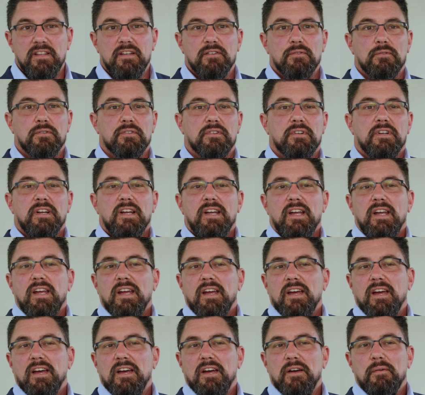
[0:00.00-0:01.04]
There were
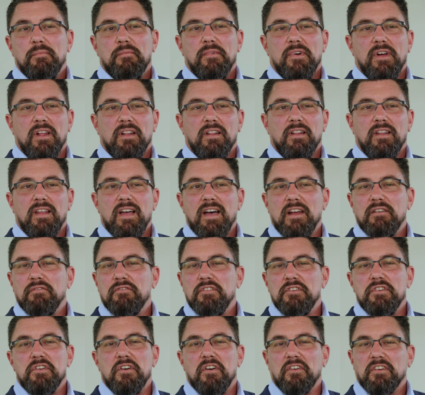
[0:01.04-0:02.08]
a lot of
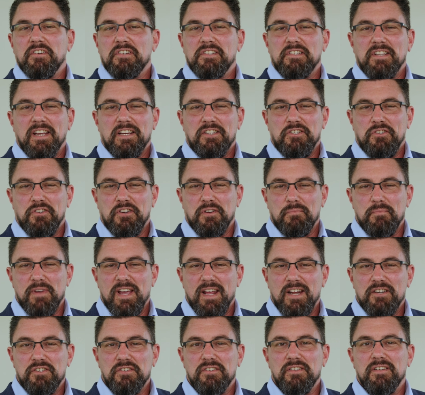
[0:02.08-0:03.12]
the darkest things you can
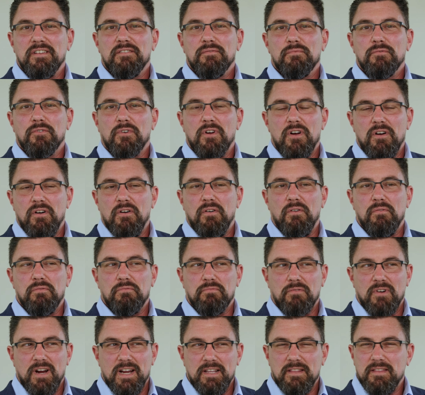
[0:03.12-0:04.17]
imagine were all
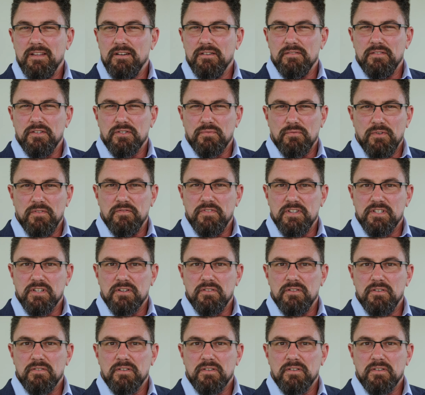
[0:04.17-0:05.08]
right there in this one physical